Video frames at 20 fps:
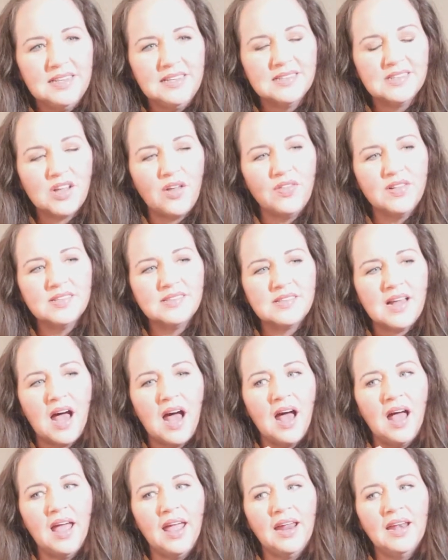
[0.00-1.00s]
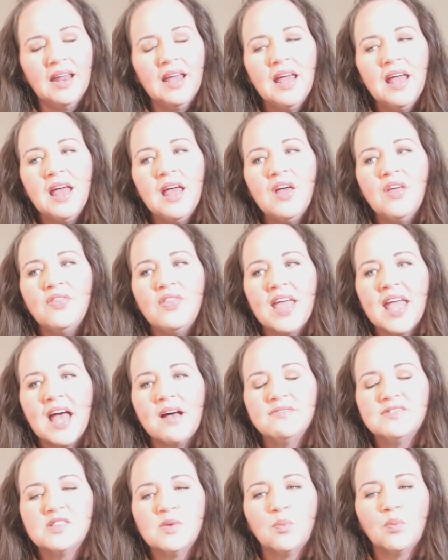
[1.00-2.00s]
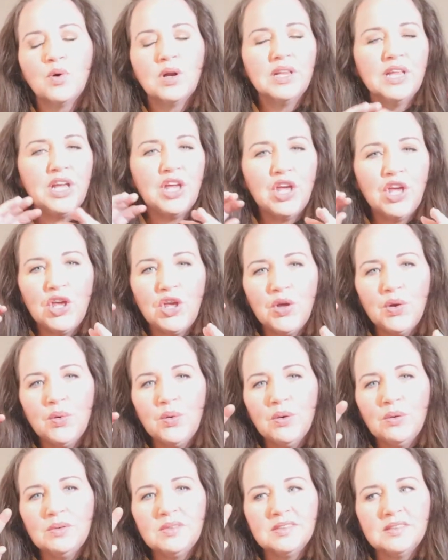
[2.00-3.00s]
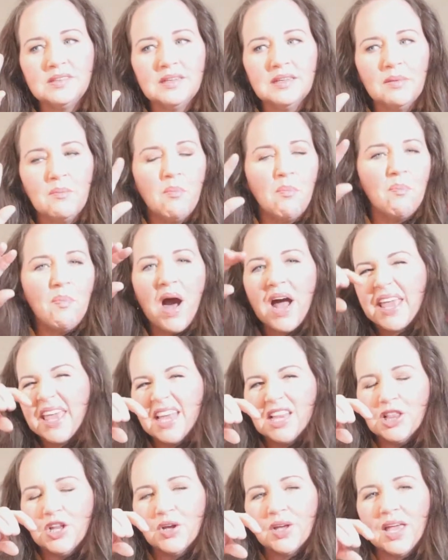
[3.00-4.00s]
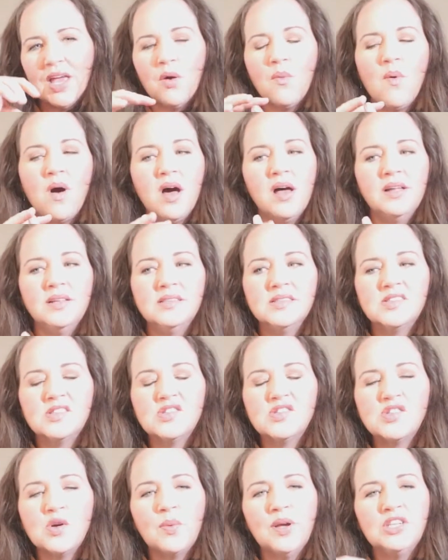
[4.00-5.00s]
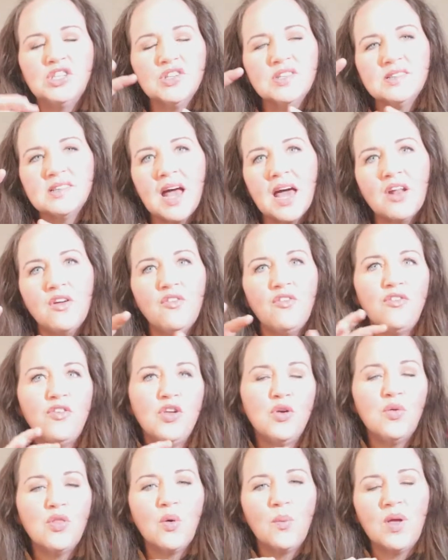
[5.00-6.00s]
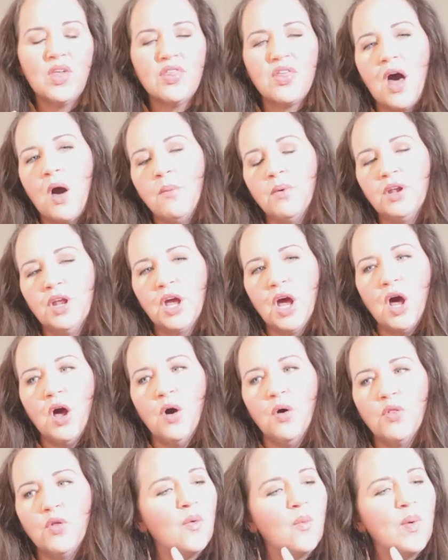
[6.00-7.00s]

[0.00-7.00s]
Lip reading: scenes on the side. They have some really cute bucket looking ones. So we just got a few that we thought would go.